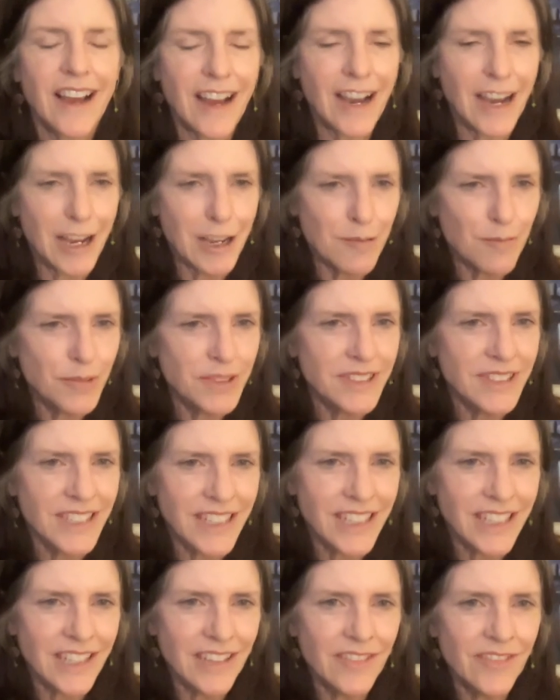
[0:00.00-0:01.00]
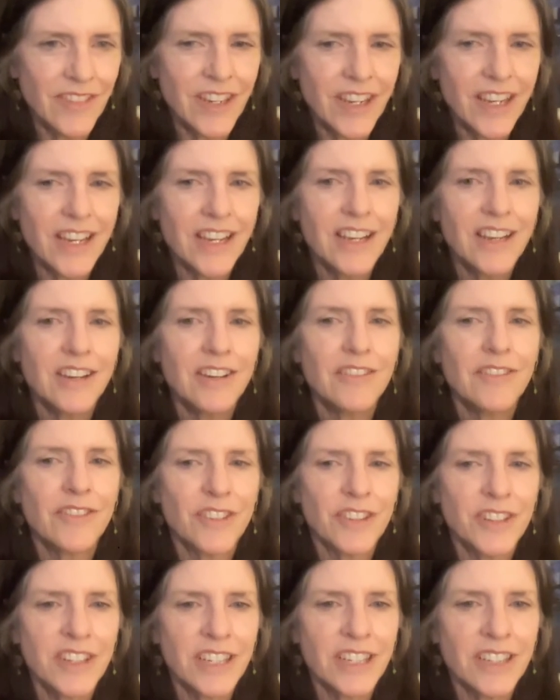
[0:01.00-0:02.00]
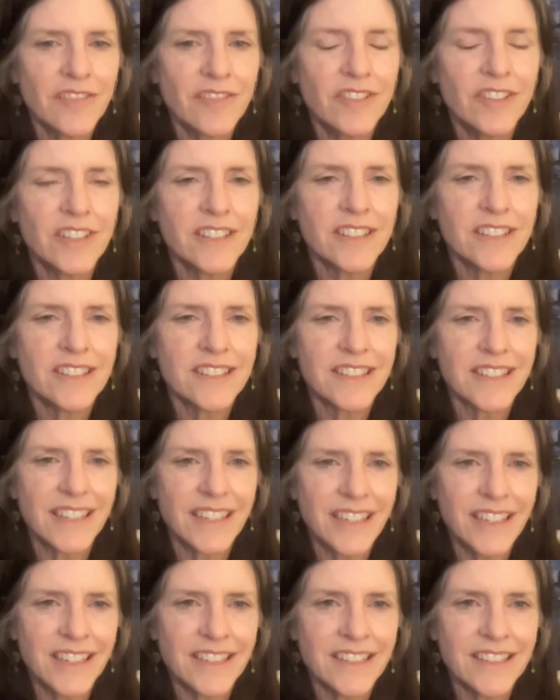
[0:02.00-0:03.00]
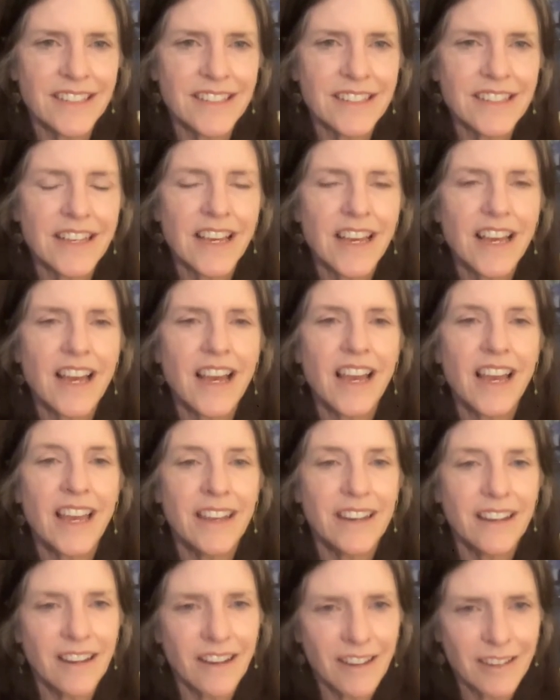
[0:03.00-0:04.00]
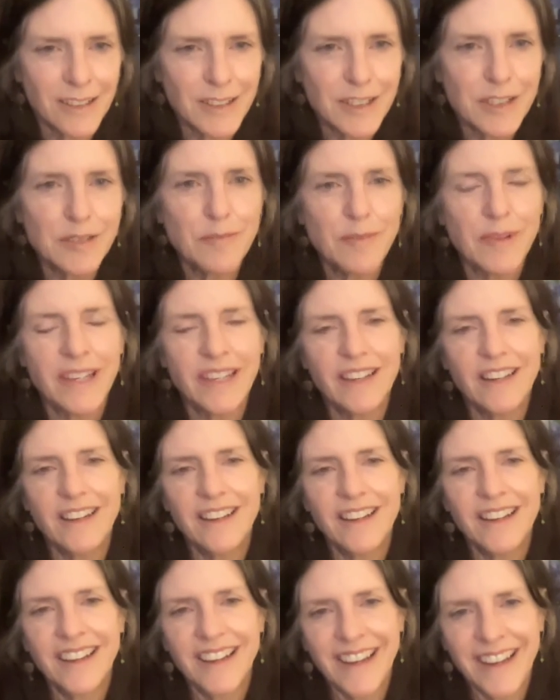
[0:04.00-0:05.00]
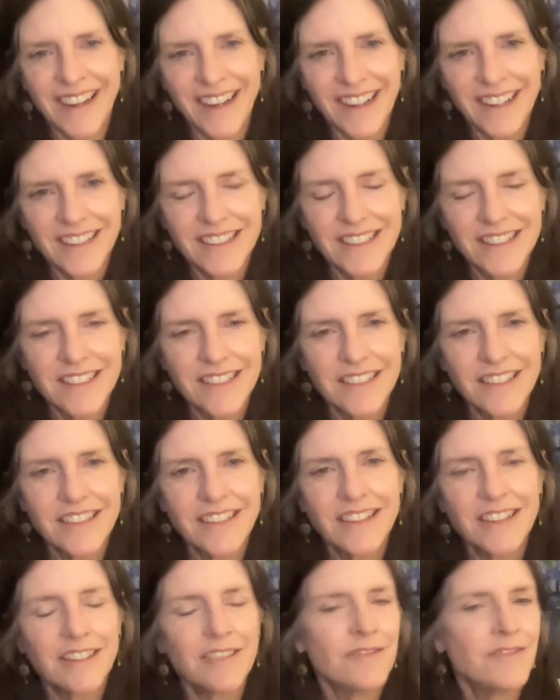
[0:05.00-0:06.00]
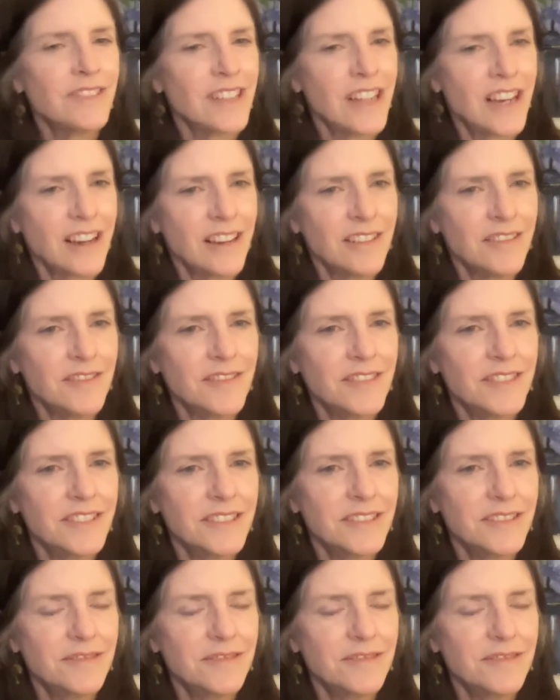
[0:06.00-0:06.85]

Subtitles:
I believe forgiveness is an ultimate act of love.